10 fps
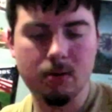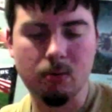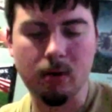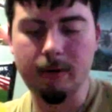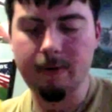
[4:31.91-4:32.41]

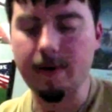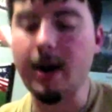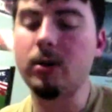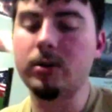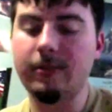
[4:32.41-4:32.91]
One
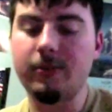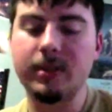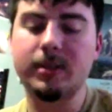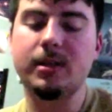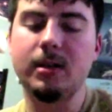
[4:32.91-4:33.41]
final
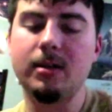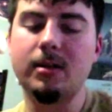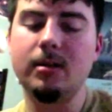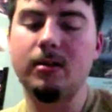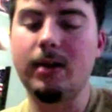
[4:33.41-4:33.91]
difference.
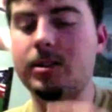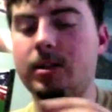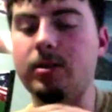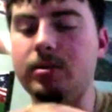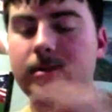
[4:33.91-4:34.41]

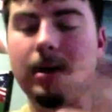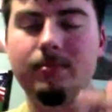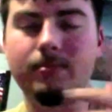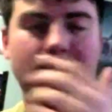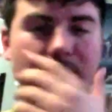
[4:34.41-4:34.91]
Actually,
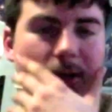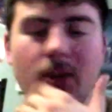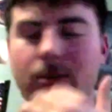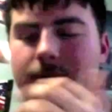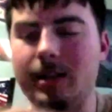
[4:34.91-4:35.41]
there's
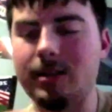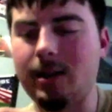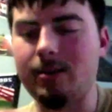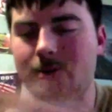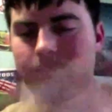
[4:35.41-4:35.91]
other things like
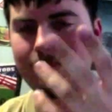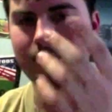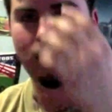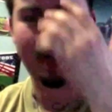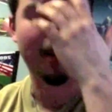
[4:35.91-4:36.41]

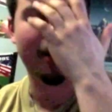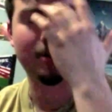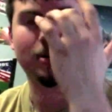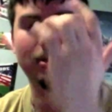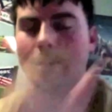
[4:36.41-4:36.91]
the way
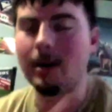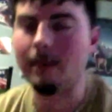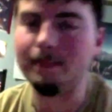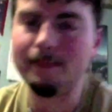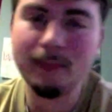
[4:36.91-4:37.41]
her
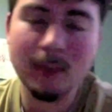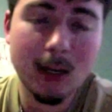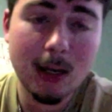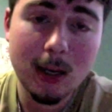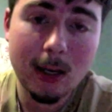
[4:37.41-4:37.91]

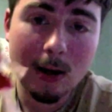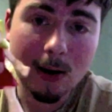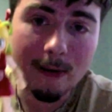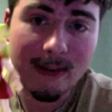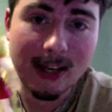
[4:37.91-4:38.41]

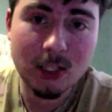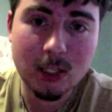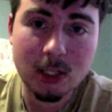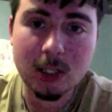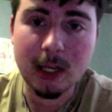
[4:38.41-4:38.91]

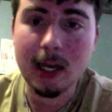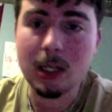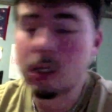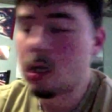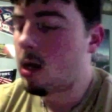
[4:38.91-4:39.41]
face has
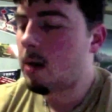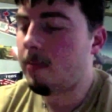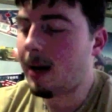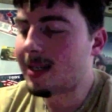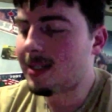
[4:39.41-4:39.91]
changed,
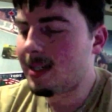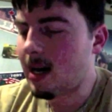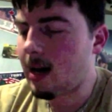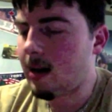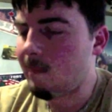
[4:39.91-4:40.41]
but
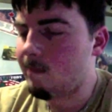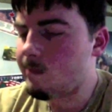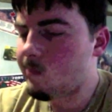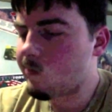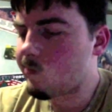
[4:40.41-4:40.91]
because
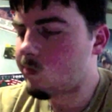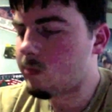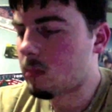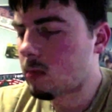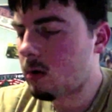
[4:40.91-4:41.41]

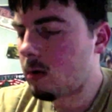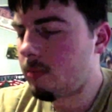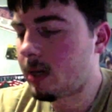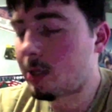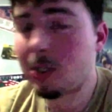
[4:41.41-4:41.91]

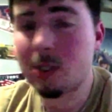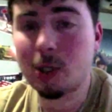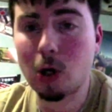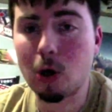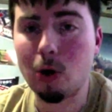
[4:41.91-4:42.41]
she's a
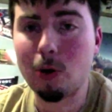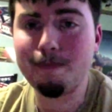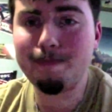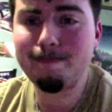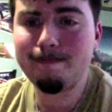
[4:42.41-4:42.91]
girl,
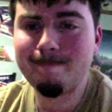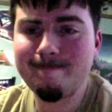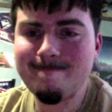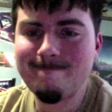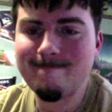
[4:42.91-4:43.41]

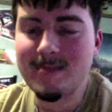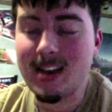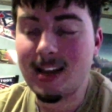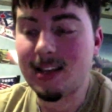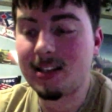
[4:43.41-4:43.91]

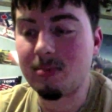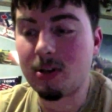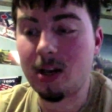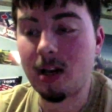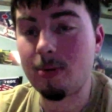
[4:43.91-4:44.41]
and yes, I'm
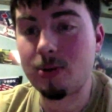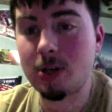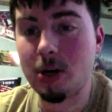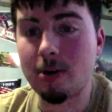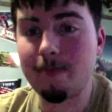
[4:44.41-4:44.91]
looking up her
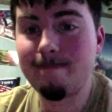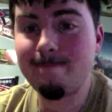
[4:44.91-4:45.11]
skirt.